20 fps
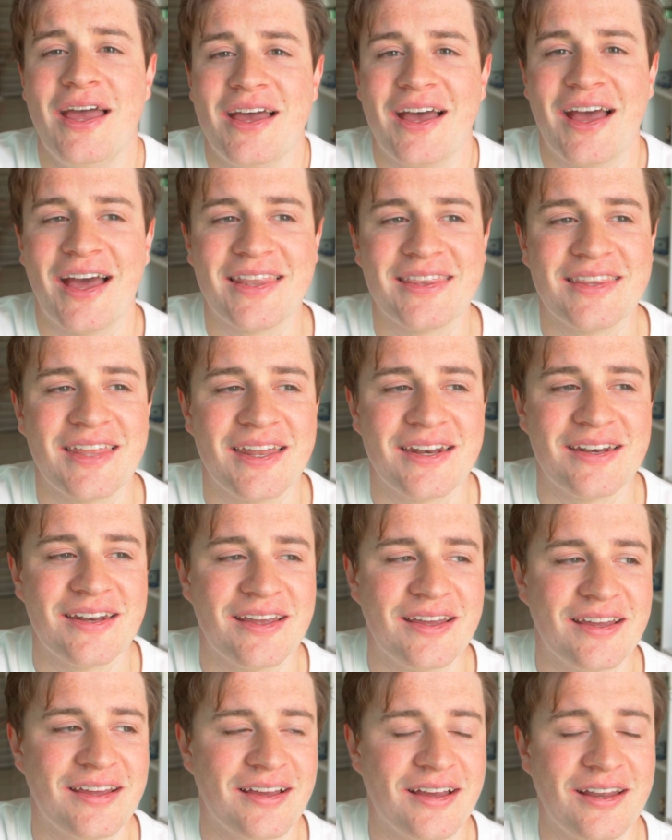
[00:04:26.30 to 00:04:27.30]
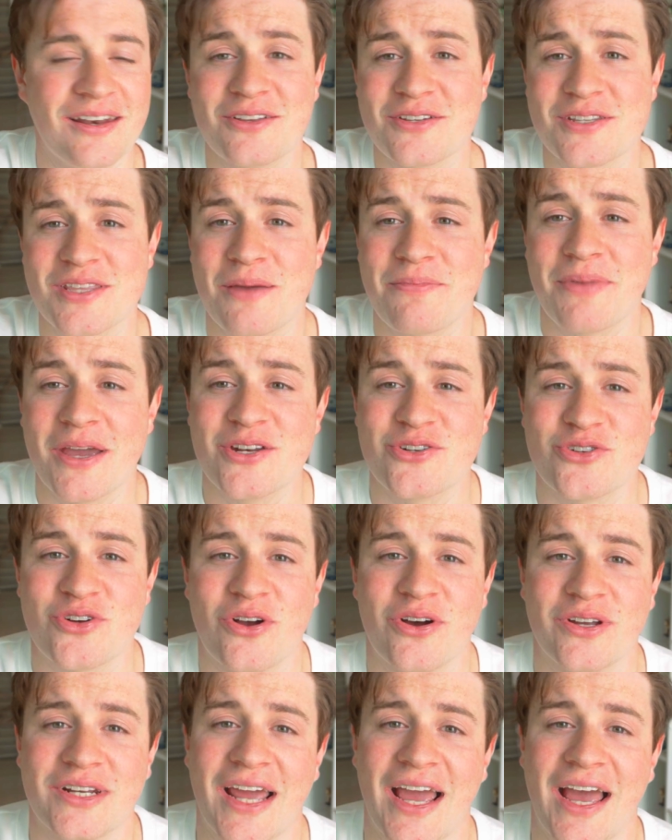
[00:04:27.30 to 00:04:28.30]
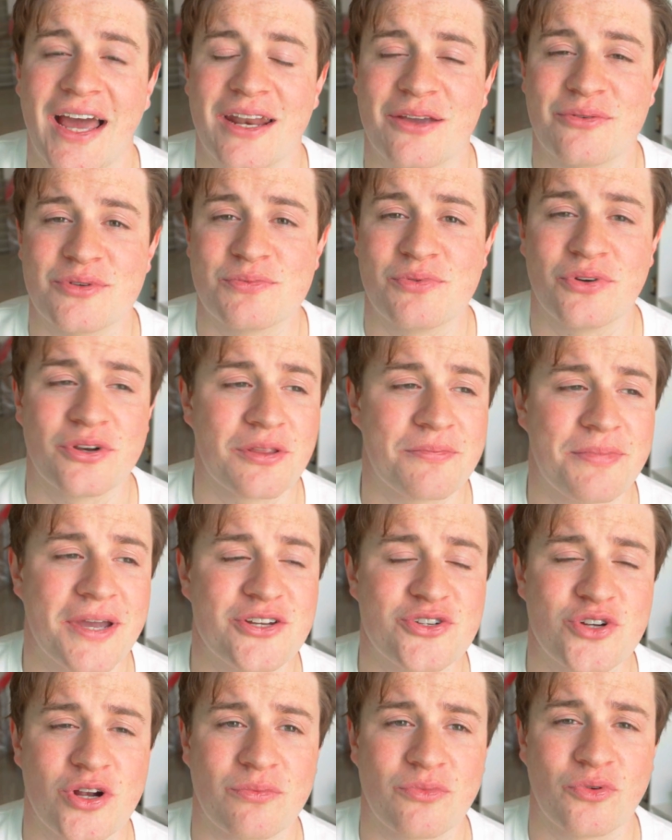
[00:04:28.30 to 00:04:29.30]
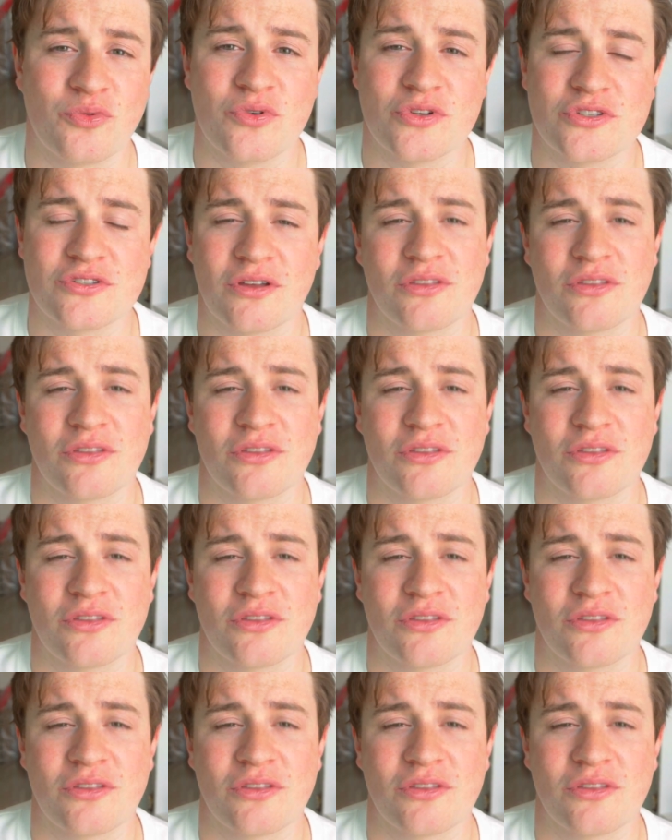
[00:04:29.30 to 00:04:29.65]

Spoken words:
and then I looked at their Patreon, and it was one of the Patreon rewards.